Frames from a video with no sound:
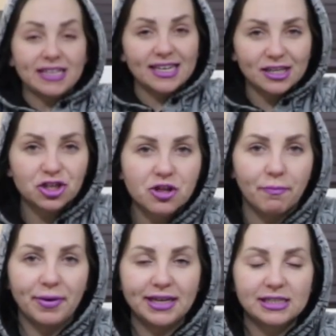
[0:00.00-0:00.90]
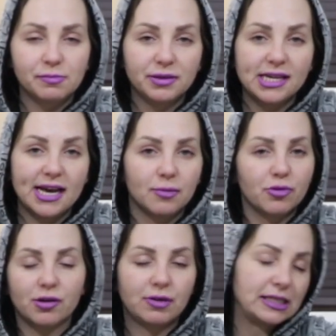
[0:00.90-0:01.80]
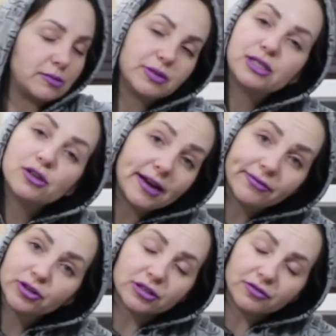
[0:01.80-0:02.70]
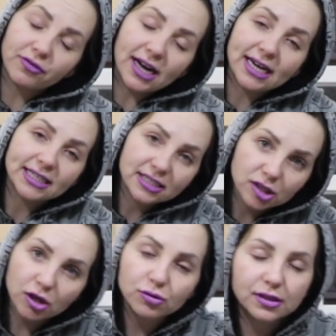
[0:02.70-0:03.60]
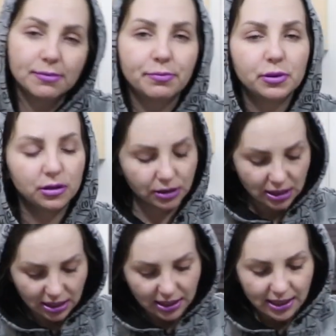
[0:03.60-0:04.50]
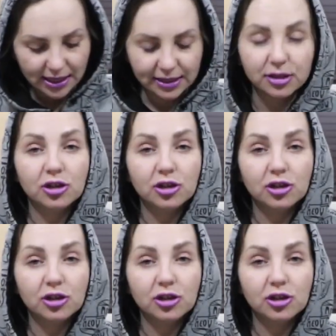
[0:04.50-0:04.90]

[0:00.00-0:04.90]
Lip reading: That's actually the best banana bread recipe you're ever gonna find. It's so simple, and it's